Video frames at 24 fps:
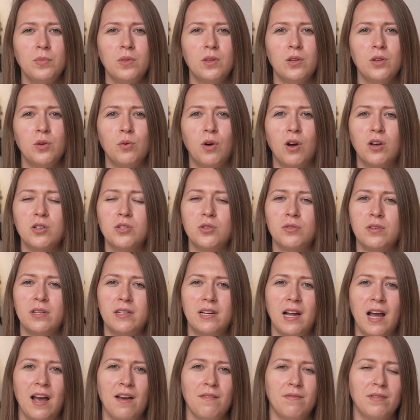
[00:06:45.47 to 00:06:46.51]
You also need to
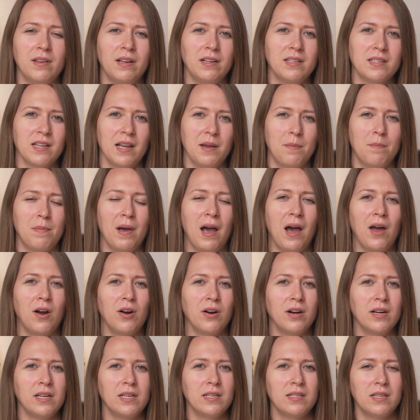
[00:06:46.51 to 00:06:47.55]
have things like
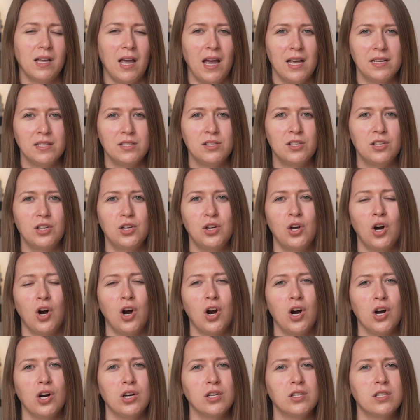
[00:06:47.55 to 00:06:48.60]
batteries, SD
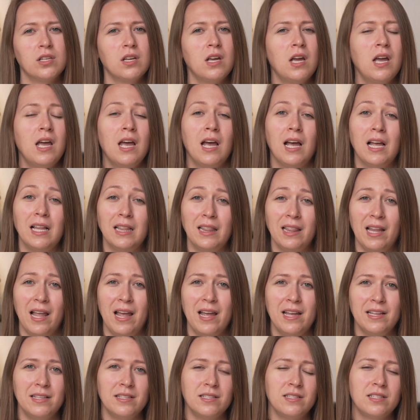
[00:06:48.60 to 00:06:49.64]
cards, a
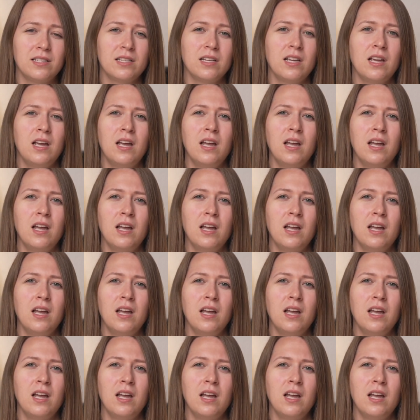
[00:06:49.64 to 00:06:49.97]
lens.